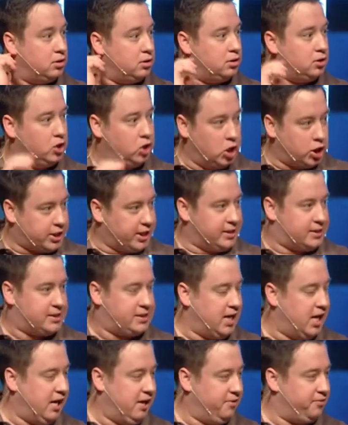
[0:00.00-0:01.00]
look at
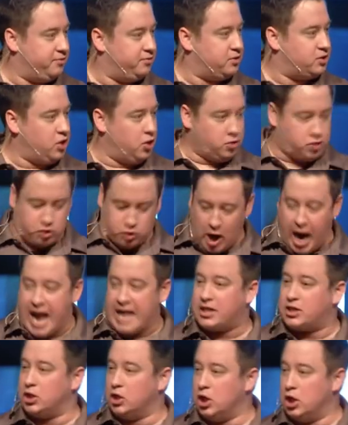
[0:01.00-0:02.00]
stuff. So
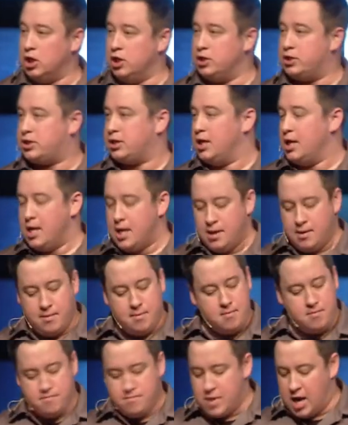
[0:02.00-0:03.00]
tractors,
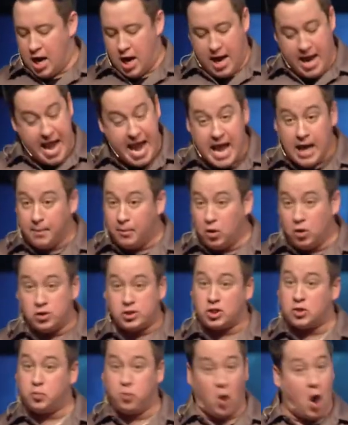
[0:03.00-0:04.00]
uh, animals
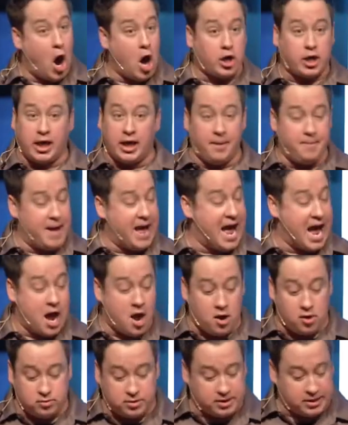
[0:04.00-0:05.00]
just walking
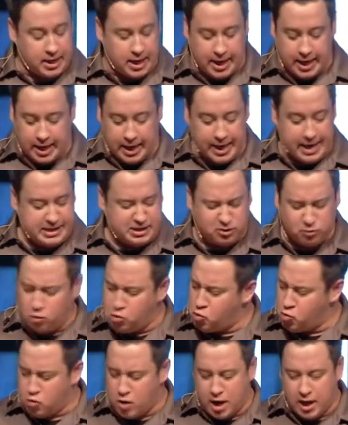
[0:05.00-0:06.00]
about. Uh, it's
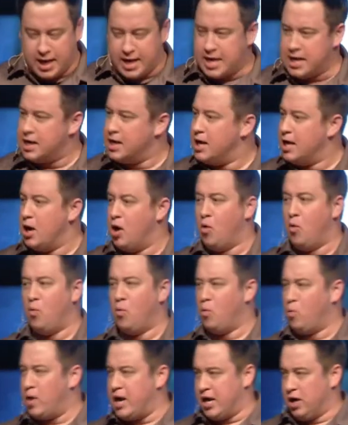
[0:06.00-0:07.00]
really
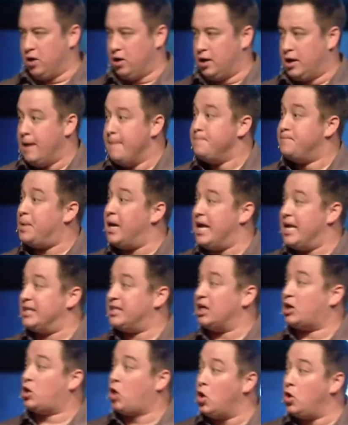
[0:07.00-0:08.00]
weird. But
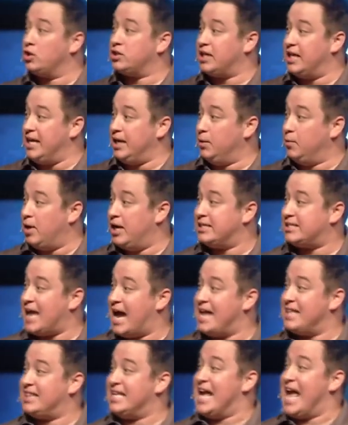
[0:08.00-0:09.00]
the cool thing was
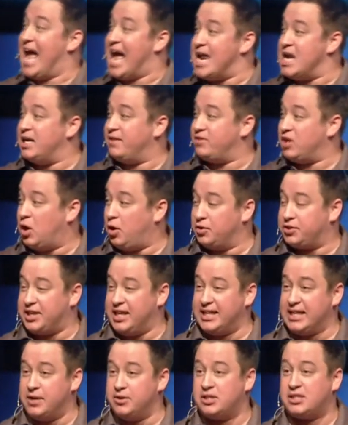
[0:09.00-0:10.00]
at the end of the whole
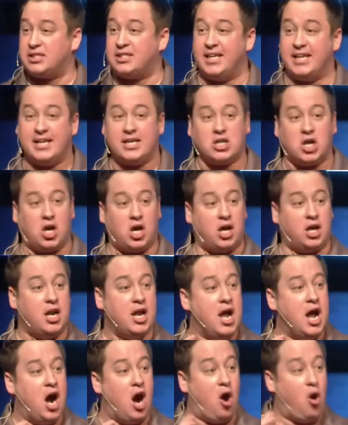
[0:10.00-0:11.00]
thing, there was this thing called
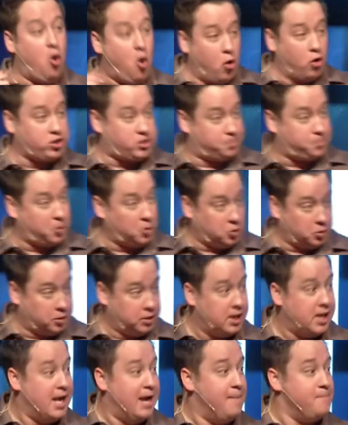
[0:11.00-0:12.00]
a horse pool.
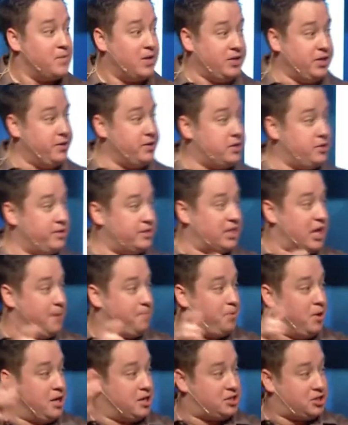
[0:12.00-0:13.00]
What they would do is they'd
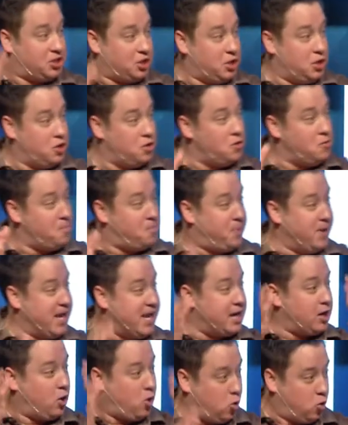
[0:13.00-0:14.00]
put two
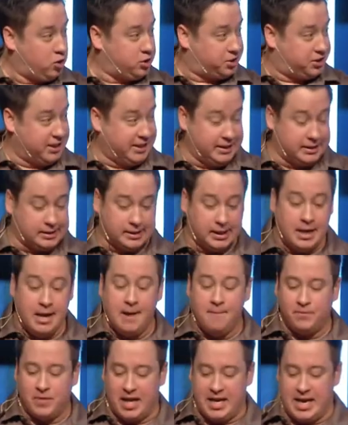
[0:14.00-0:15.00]
big horses,
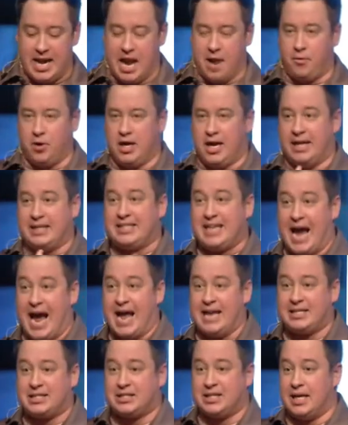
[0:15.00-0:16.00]
and they would
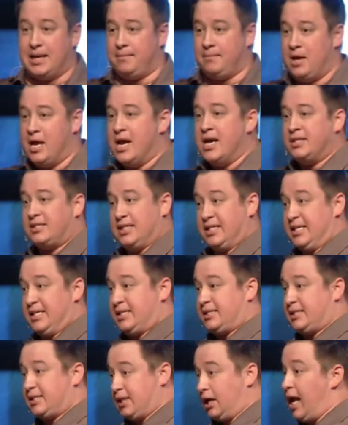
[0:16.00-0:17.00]
attach them to
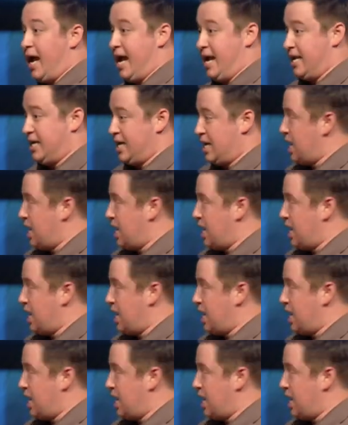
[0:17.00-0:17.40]
this sled. And then